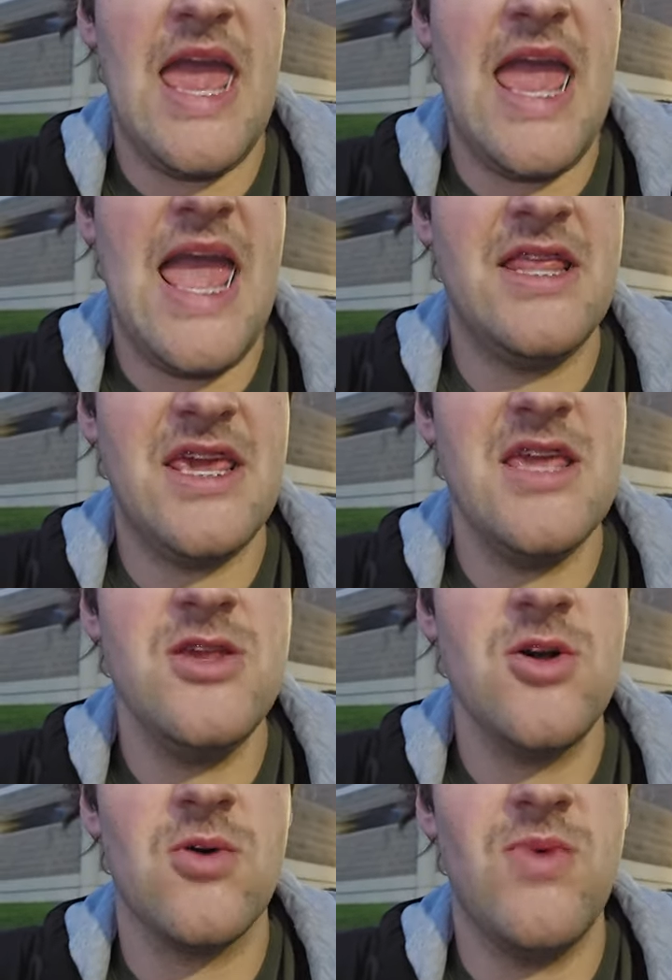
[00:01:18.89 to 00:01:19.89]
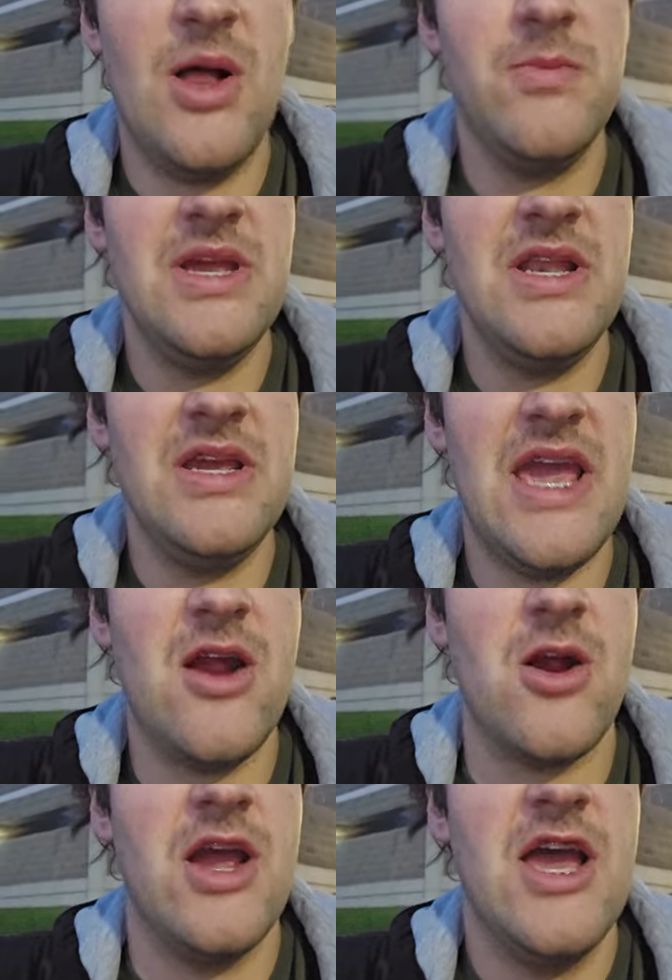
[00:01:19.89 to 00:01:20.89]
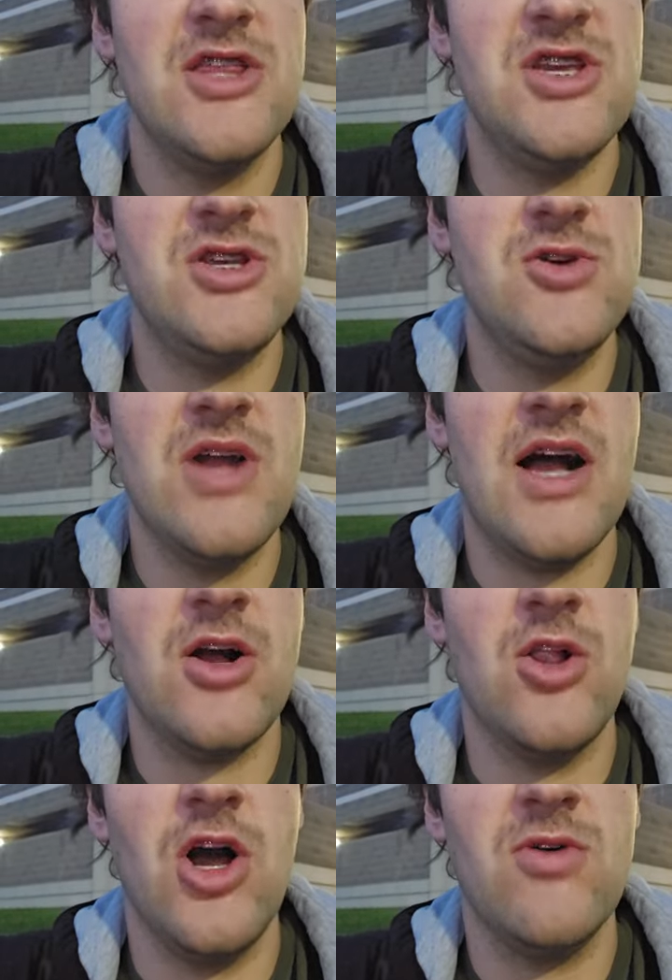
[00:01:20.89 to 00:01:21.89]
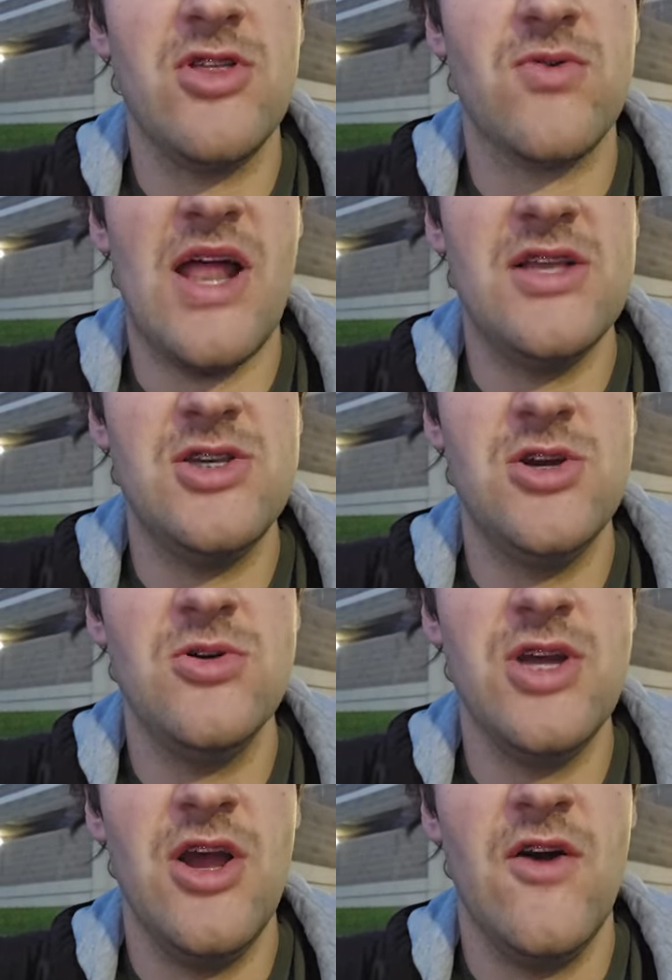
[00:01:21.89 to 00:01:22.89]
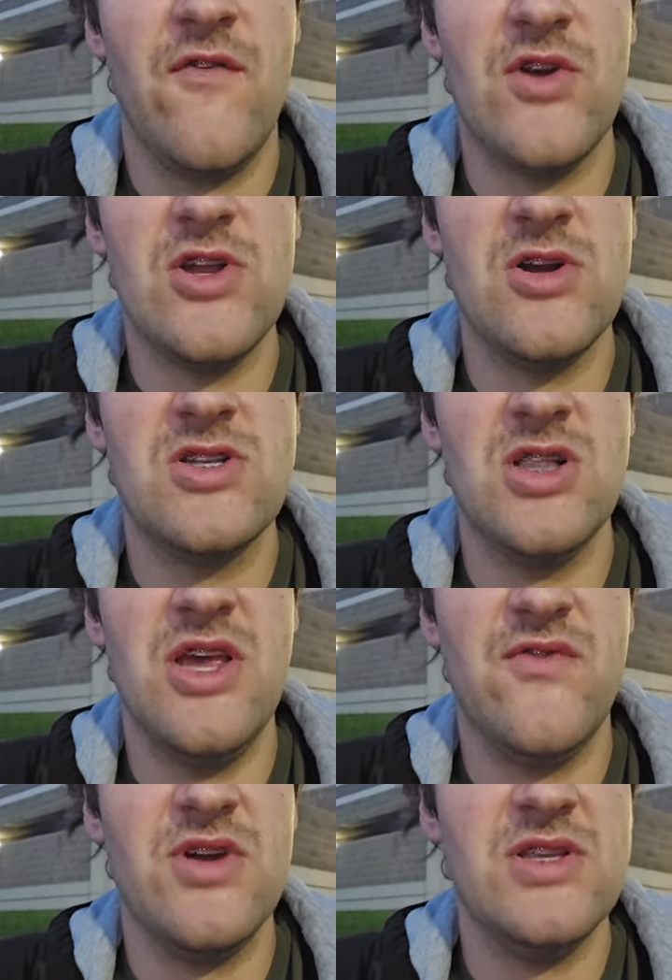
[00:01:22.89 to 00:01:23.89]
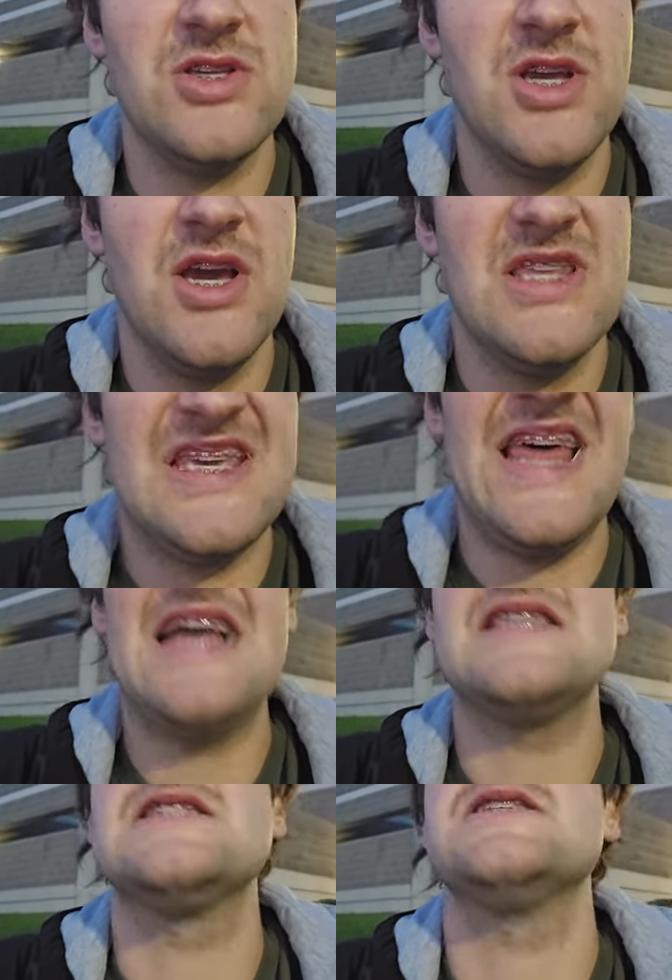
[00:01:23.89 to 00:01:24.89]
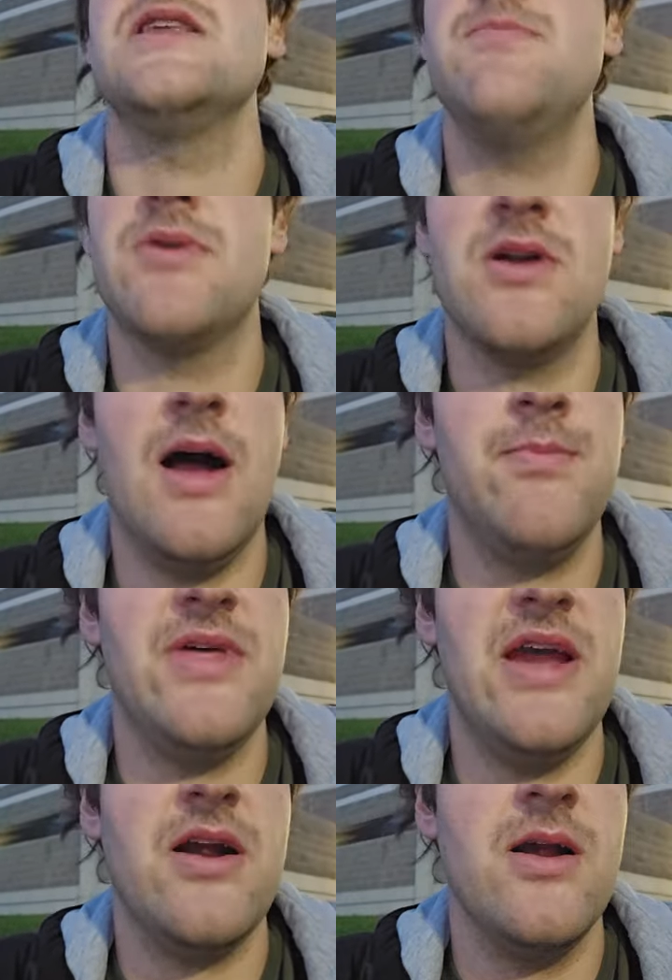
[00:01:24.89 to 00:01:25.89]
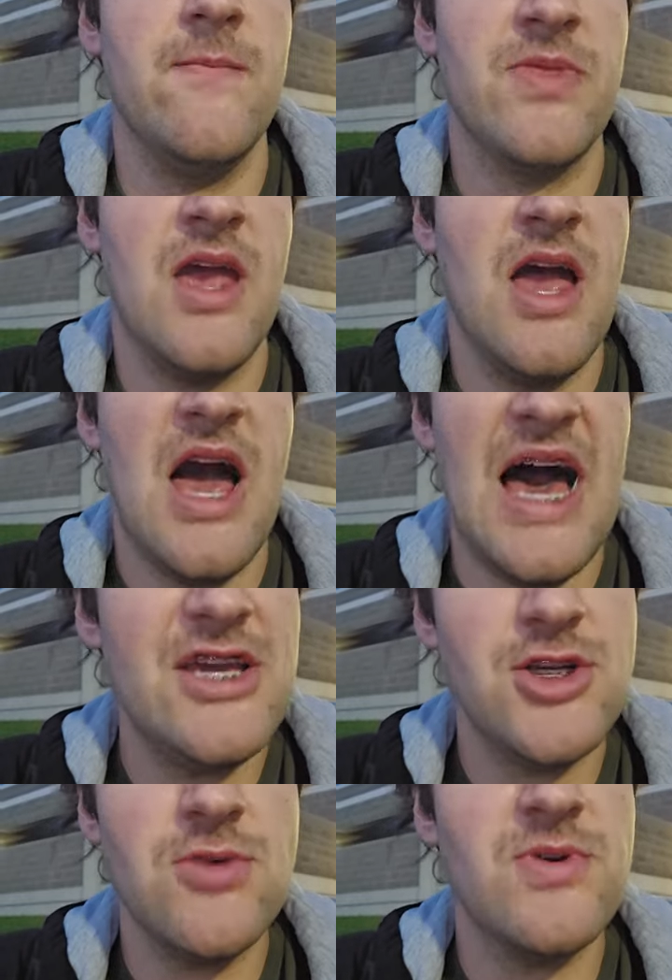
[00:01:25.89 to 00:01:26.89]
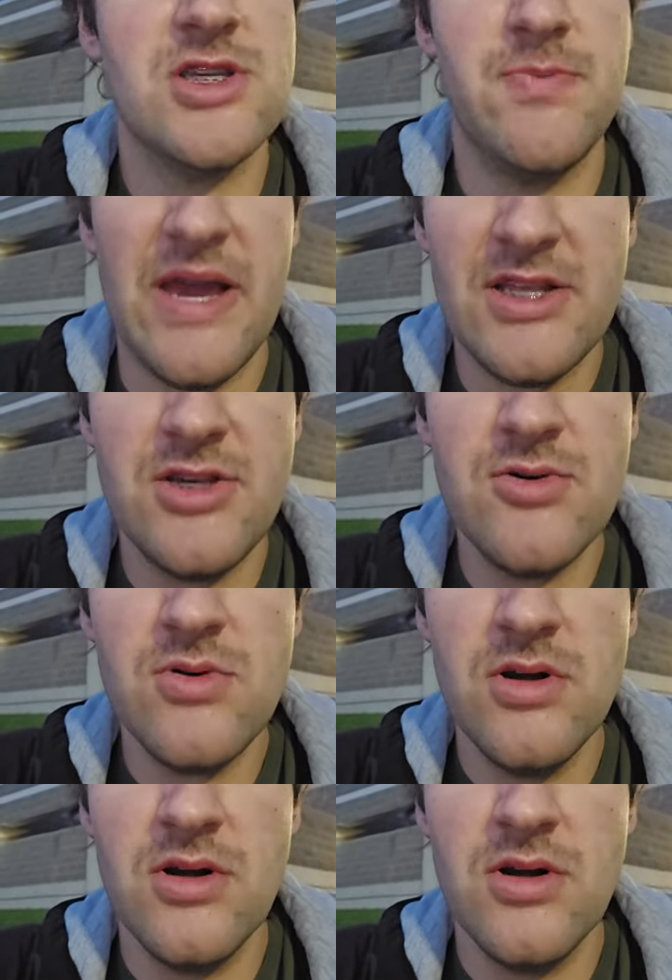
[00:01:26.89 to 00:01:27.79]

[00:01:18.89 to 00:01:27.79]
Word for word: And in your well meaning air, did you not glow with gratitude for your deliverance to that sleeper up there? I should respect you?